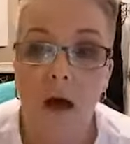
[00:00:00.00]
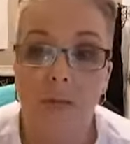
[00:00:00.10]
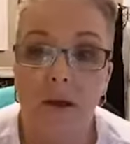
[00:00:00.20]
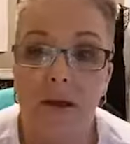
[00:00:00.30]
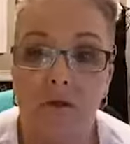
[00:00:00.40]

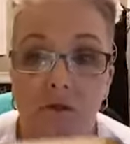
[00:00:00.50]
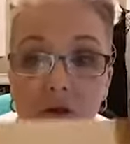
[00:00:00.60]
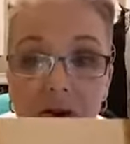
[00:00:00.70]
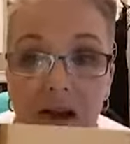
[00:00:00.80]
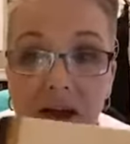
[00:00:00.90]
I mean, it
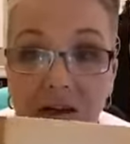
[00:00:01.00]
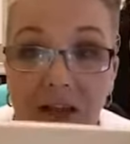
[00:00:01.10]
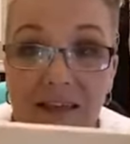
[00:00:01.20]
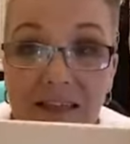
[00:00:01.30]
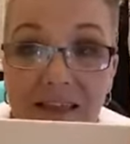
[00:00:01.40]
started out
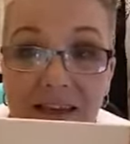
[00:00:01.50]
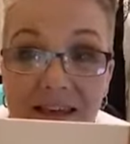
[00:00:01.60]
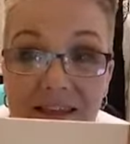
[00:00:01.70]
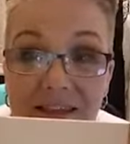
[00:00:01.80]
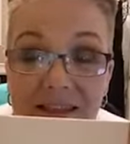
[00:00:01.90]
like
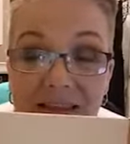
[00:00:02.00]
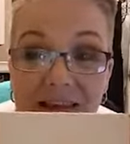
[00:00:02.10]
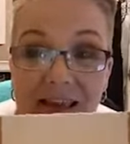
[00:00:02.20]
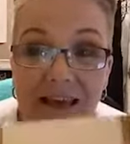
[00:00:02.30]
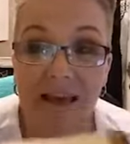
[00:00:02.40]
this
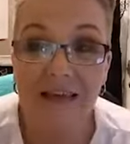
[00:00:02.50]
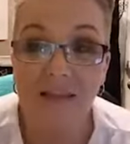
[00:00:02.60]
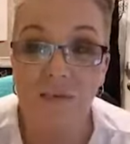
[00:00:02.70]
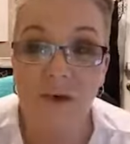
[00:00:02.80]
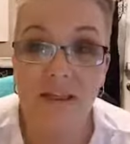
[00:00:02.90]

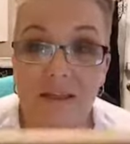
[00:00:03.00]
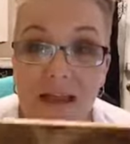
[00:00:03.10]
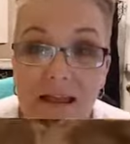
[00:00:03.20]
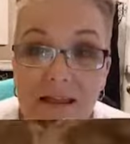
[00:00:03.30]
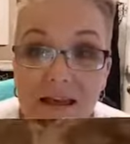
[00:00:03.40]
and then we
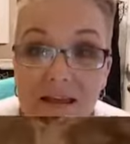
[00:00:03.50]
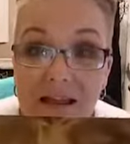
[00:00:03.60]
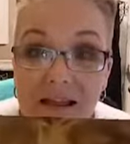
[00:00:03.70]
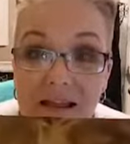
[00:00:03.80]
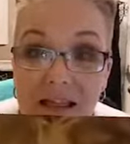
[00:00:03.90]
stained it
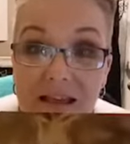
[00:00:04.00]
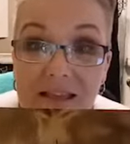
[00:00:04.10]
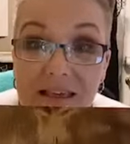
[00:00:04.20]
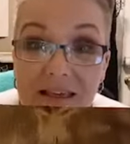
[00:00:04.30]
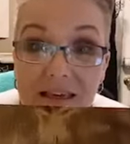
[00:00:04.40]
and it's
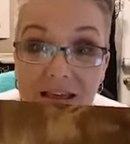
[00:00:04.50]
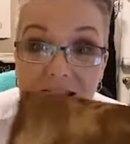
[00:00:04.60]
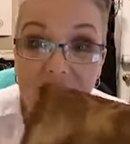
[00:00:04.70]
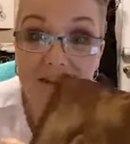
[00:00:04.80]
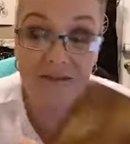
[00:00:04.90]
like
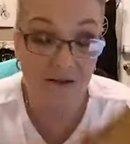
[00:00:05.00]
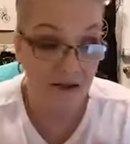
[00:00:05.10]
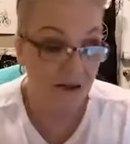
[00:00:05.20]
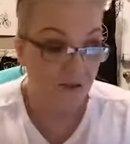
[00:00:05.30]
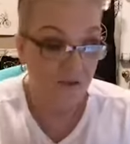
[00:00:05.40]
this.
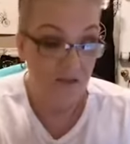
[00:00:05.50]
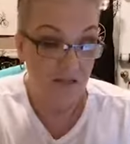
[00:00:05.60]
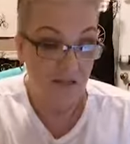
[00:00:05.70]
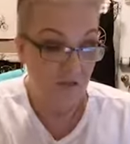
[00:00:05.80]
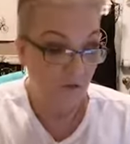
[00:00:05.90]
So I
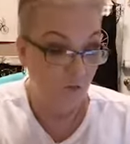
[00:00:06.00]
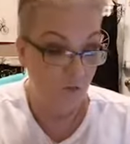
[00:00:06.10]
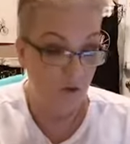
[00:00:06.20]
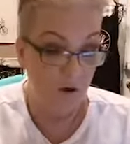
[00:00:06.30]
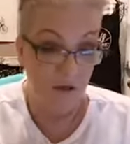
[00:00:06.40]
think that's
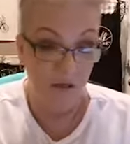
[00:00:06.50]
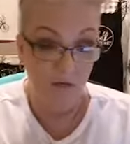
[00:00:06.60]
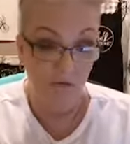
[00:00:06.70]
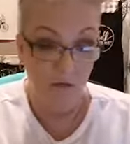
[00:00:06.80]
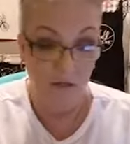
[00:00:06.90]

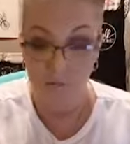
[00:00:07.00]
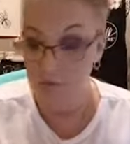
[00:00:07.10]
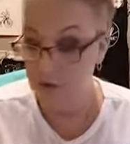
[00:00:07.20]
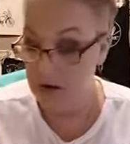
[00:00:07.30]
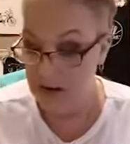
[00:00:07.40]
really, really
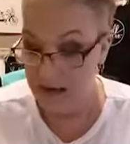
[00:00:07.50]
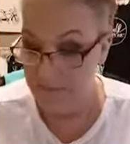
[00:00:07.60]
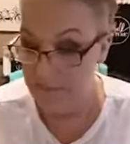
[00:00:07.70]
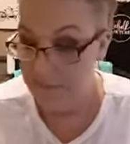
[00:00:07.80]
pretty.